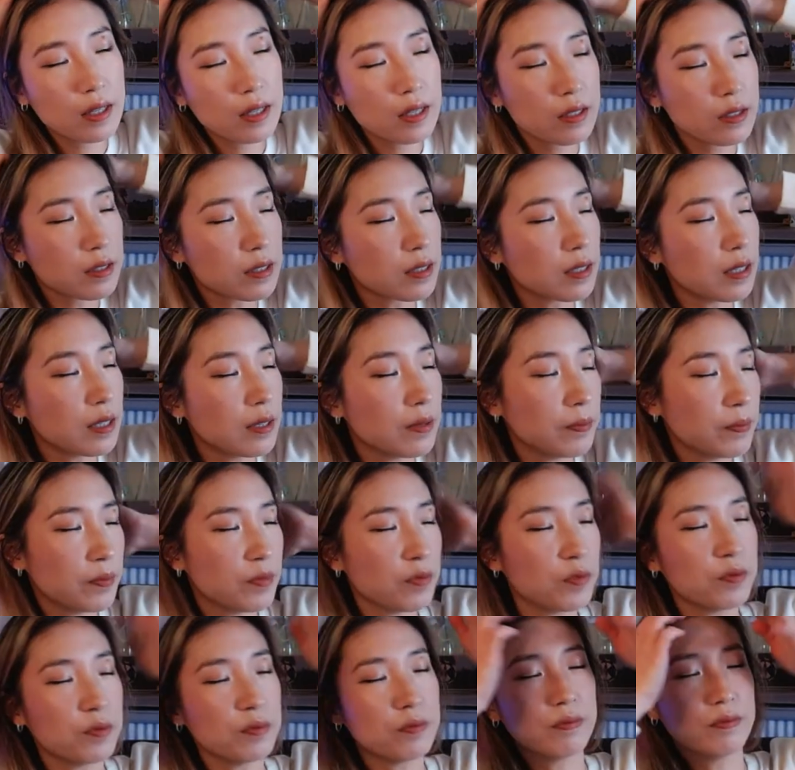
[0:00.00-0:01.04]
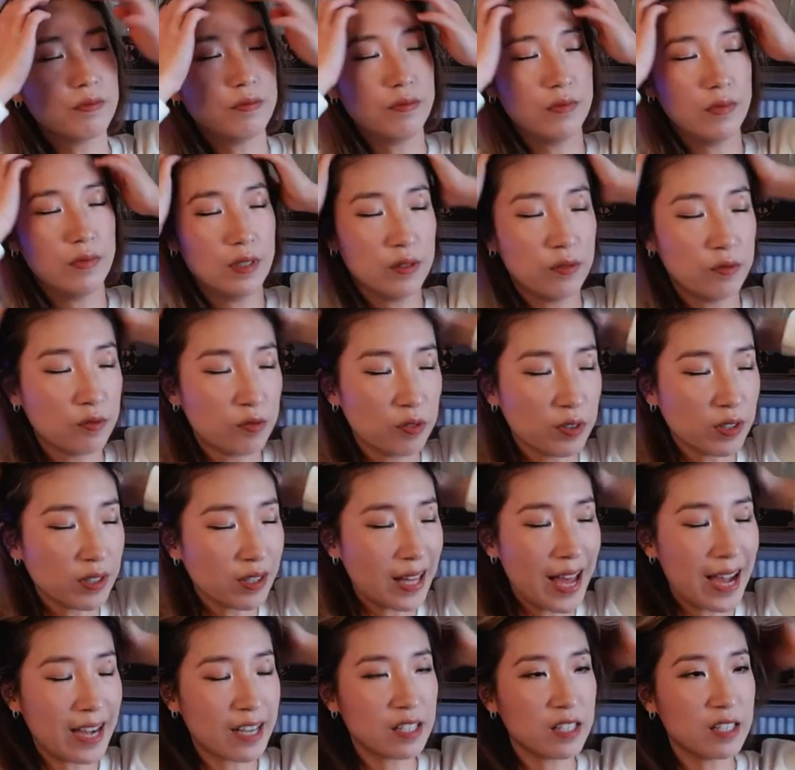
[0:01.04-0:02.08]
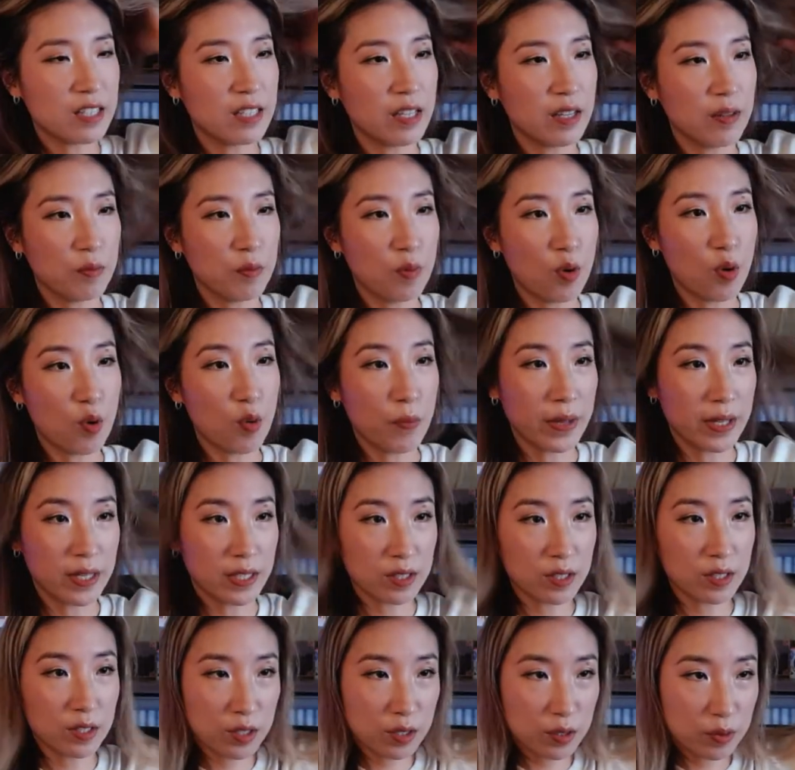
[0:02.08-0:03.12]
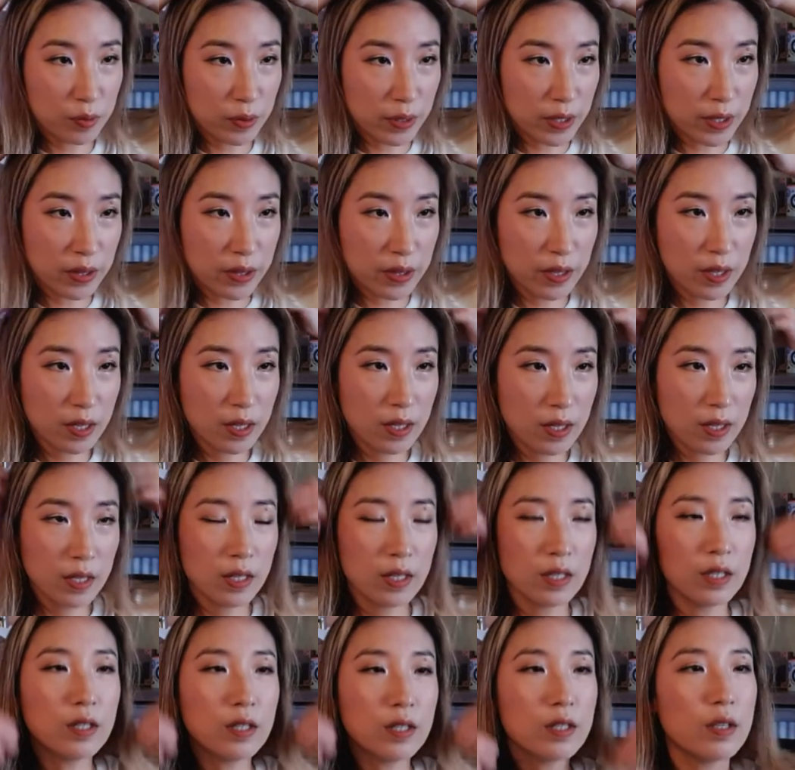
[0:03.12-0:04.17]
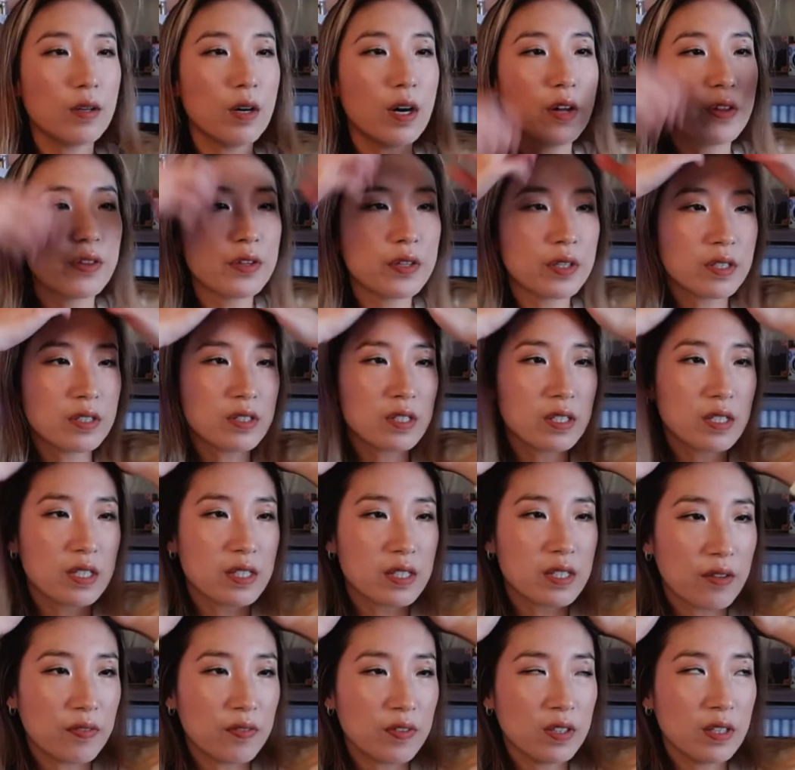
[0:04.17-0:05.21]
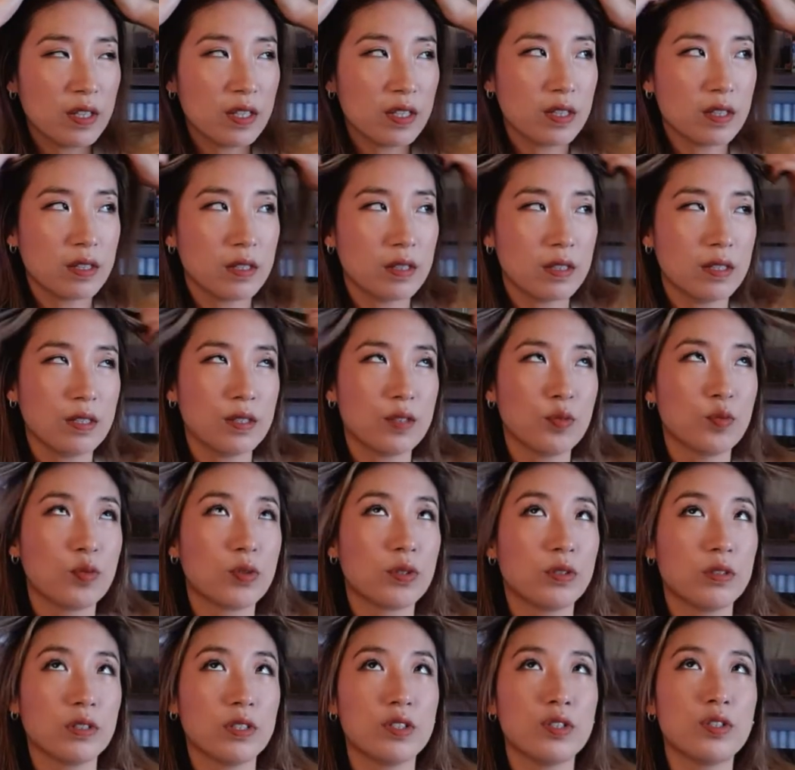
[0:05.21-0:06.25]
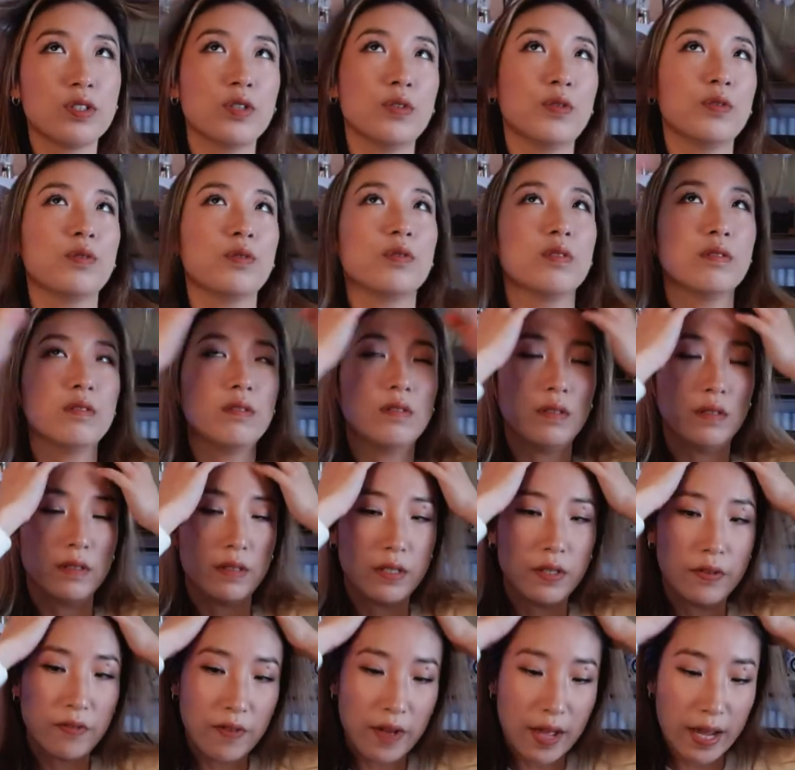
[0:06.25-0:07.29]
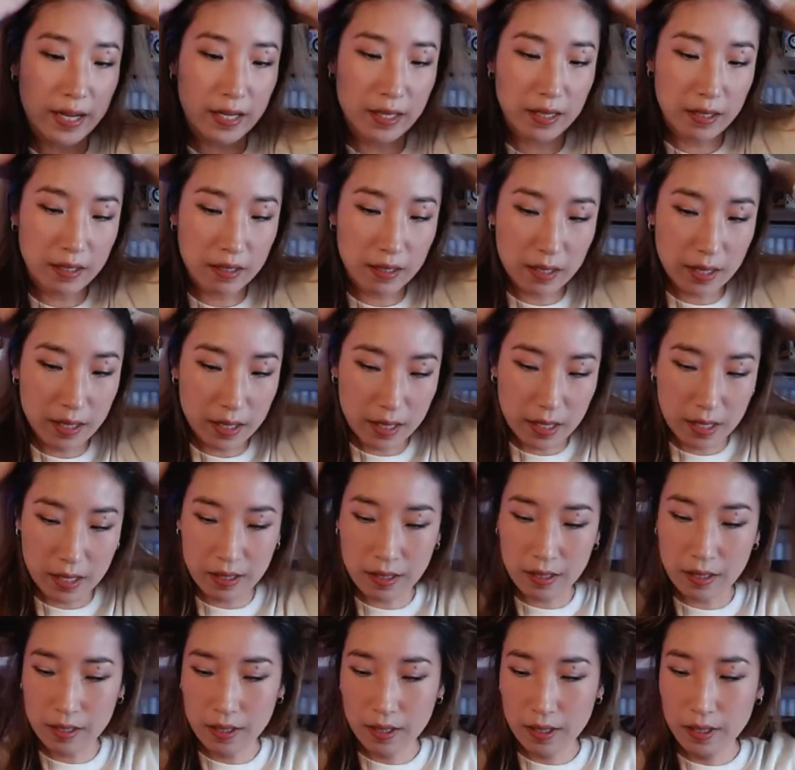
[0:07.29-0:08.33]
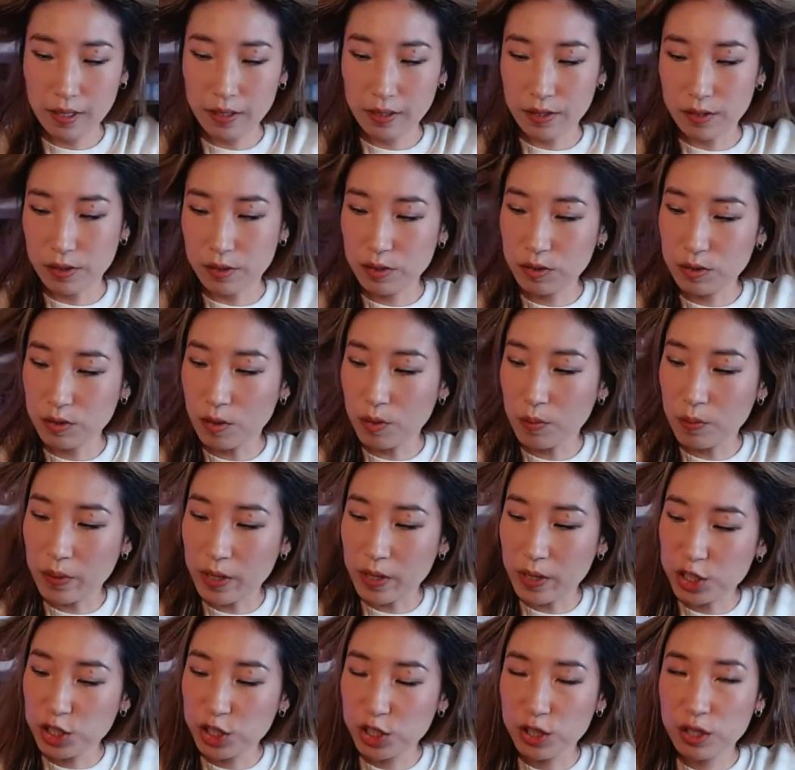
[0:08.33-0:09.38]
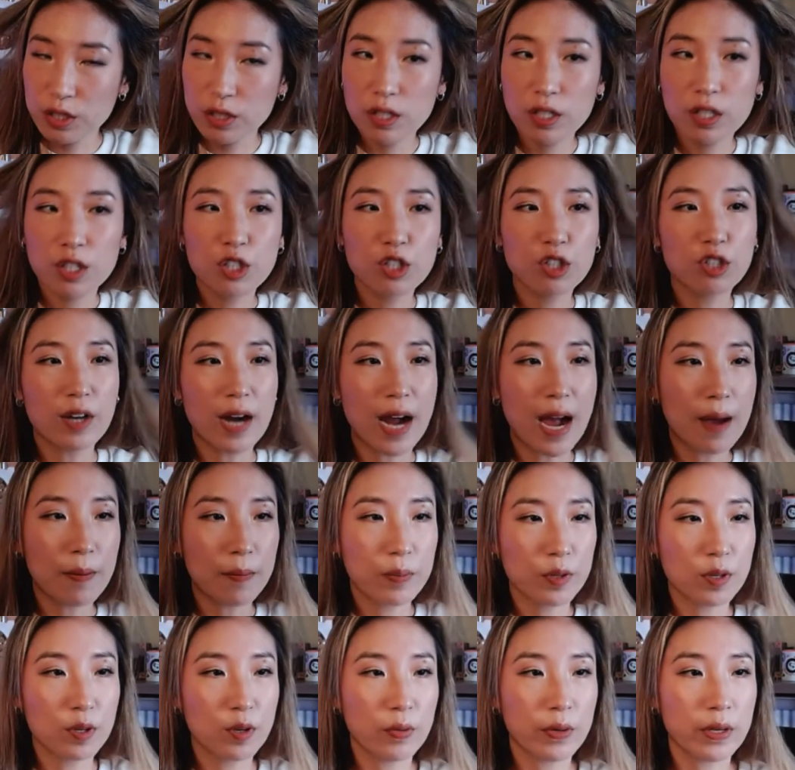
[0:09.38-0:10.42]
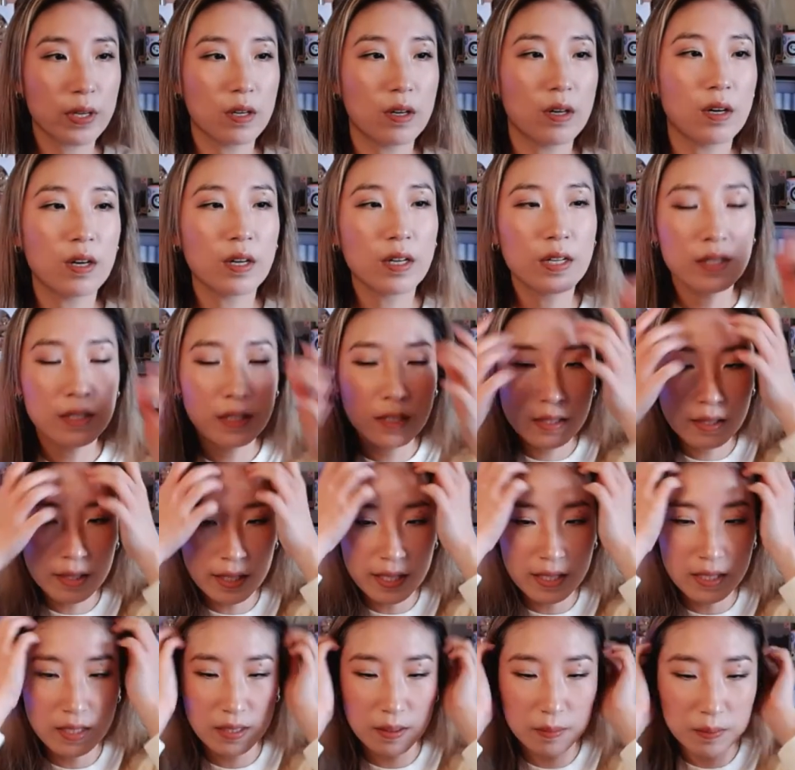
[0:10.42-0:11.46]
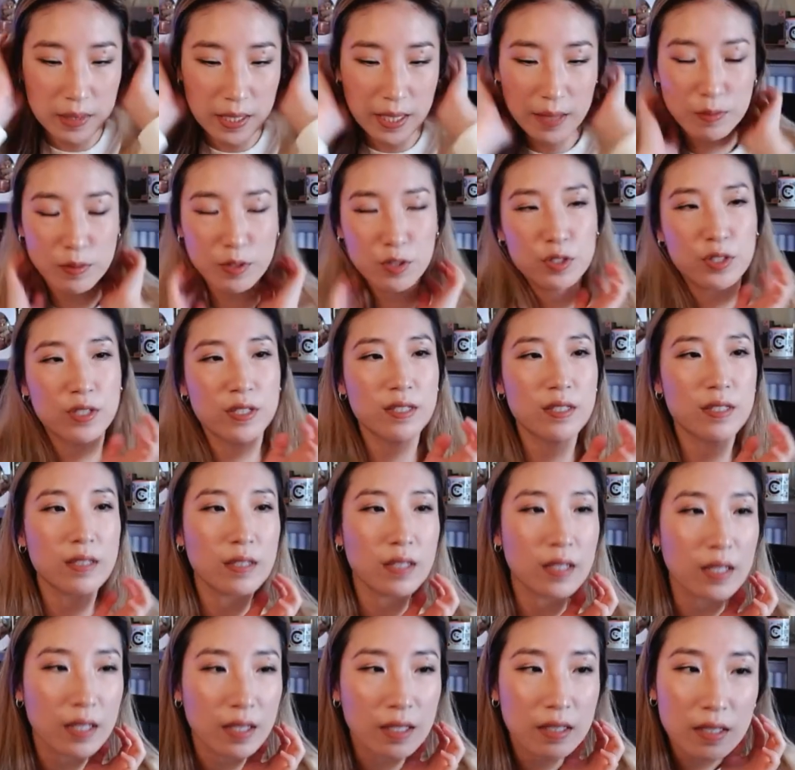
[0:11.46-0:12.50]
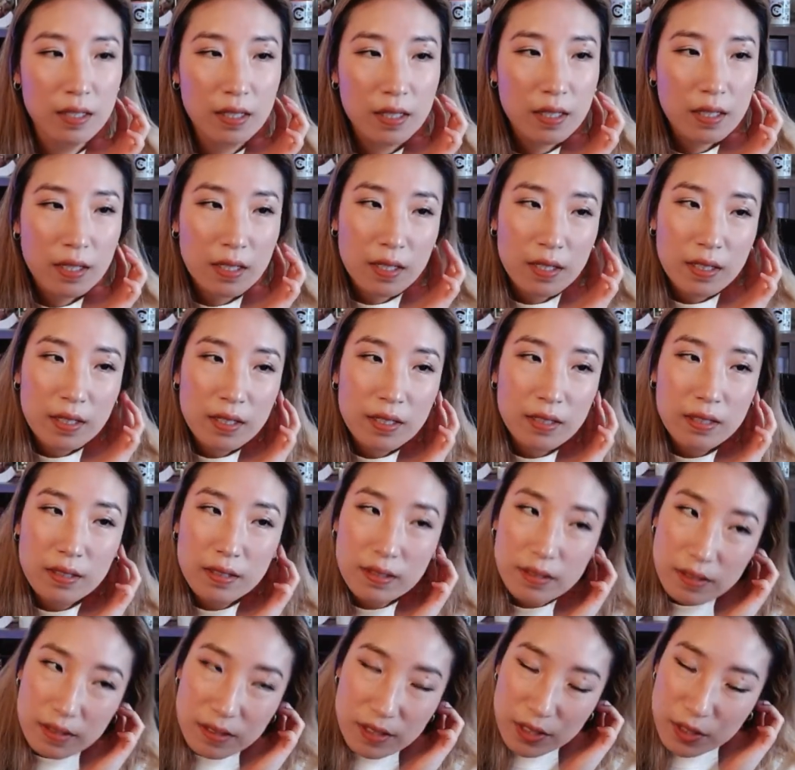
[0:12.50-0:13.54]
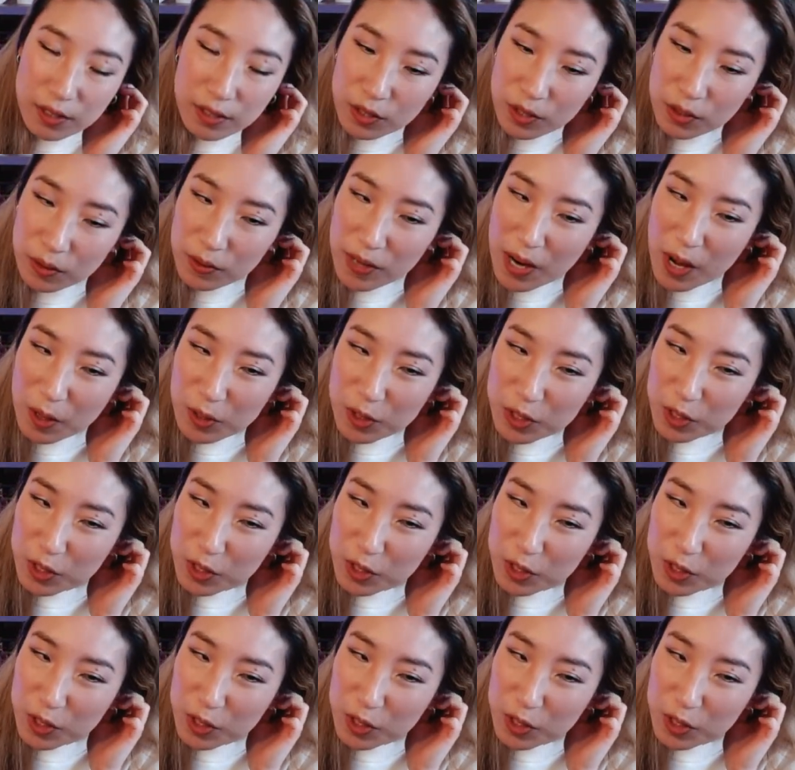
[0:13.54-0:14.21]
some a relaxing moment with you know others because I feel like this world is so divided and there's so much crap going on that sometimes you just need to surround